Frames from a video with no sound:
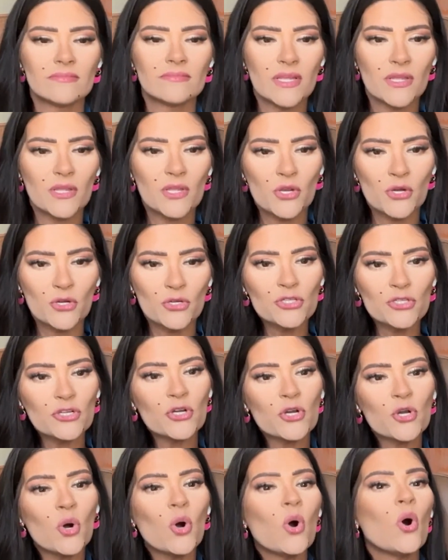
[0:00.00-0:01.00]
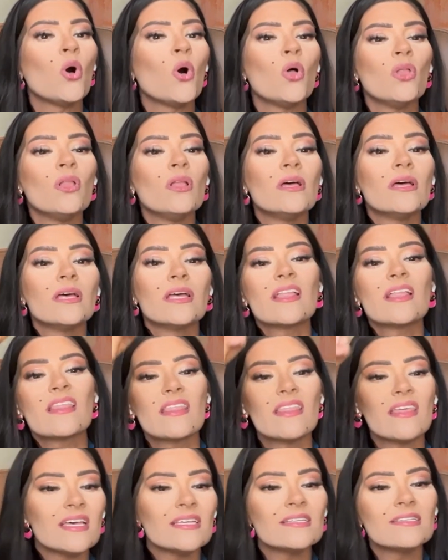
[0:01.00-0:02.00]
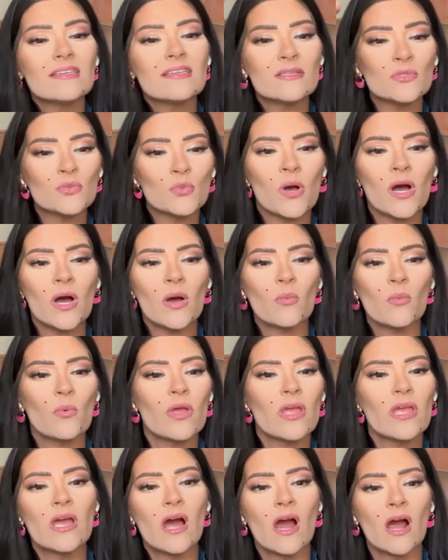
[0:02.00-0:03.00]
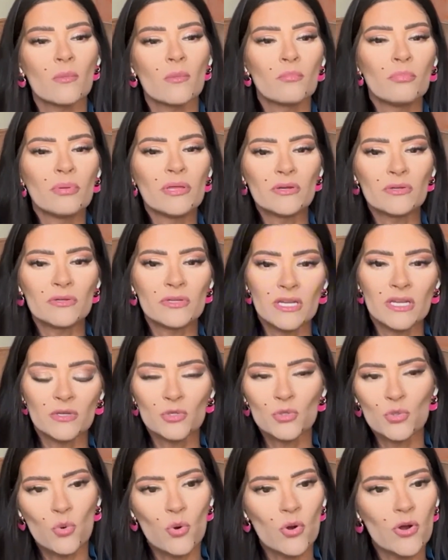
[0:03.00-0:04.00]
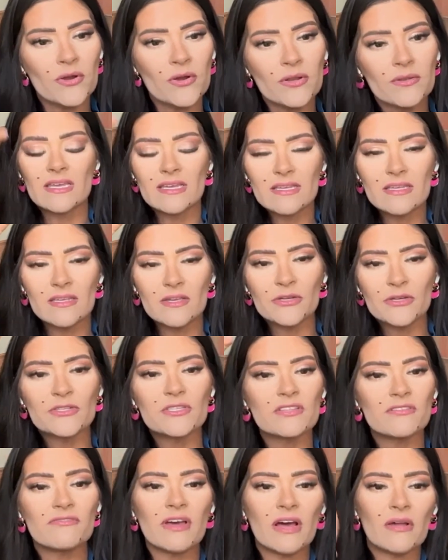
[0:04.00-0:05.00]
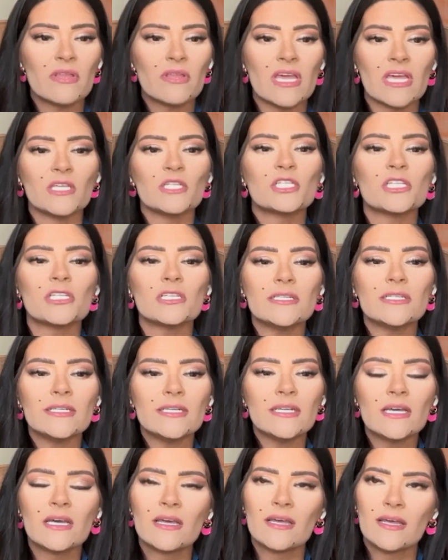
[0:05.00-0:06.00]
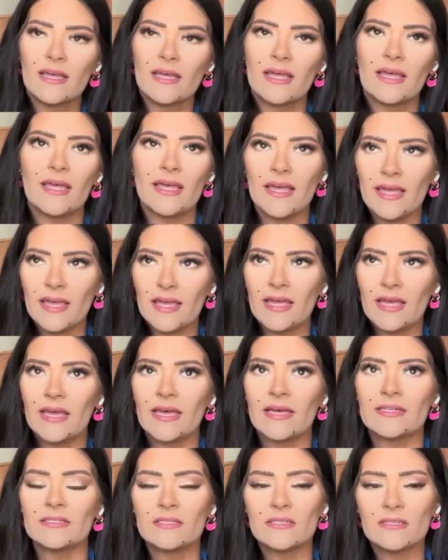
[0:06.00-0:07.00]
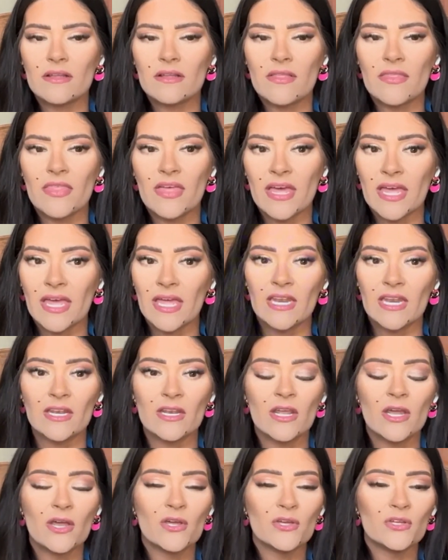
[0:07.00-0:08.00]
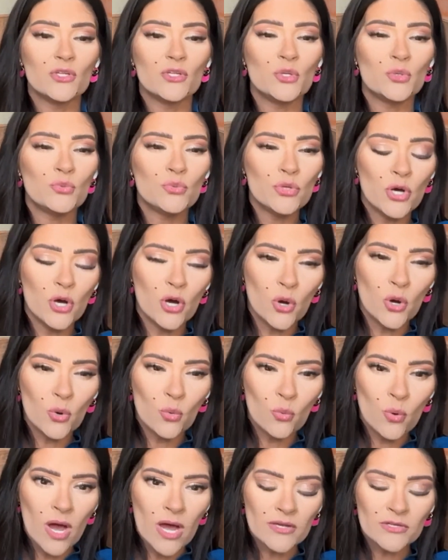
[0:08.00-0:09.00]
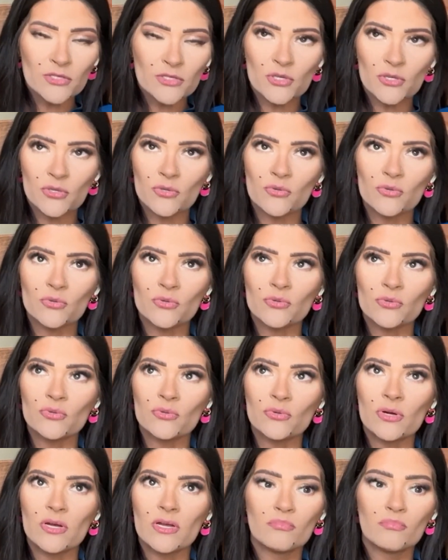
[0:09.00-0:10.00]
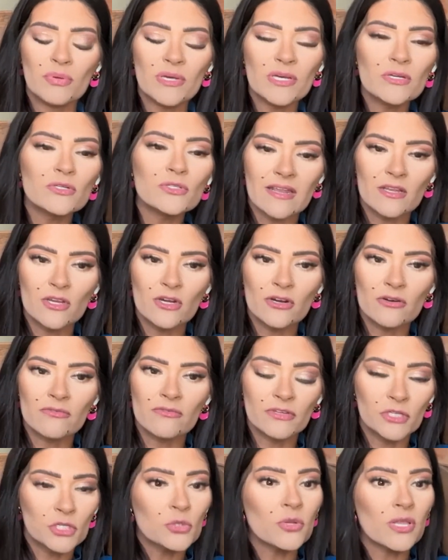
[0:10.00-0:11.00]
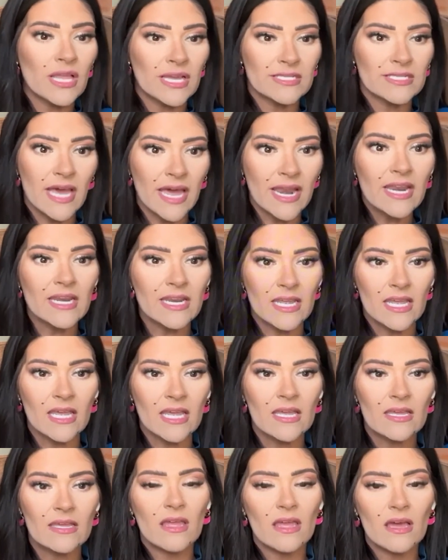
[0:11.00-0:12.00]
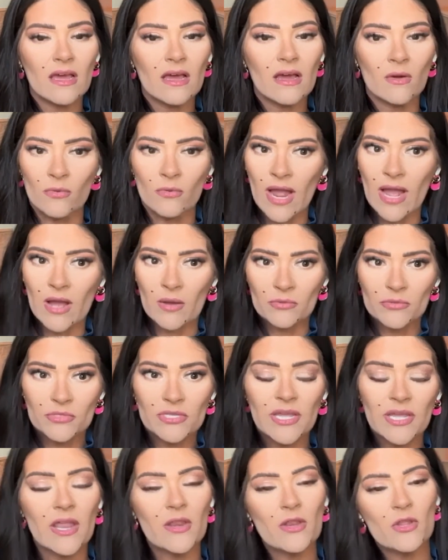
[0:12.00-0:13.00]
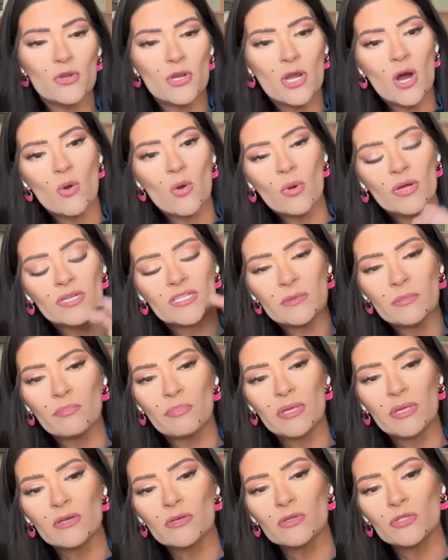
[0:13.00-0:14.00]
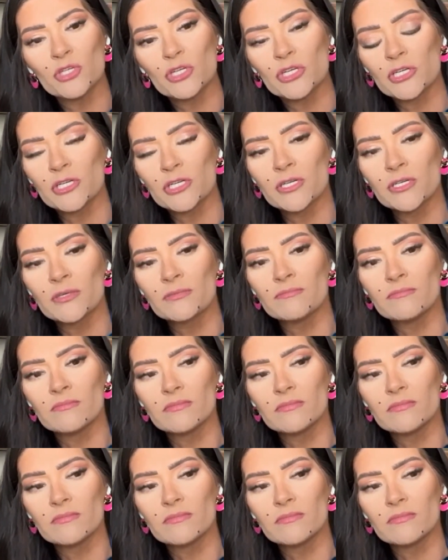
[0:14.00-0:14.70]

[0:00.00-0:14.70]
here's your goal. This is what we are building toward. Here's the foundation. And then you know what to build your visual identity around, and you know what to build your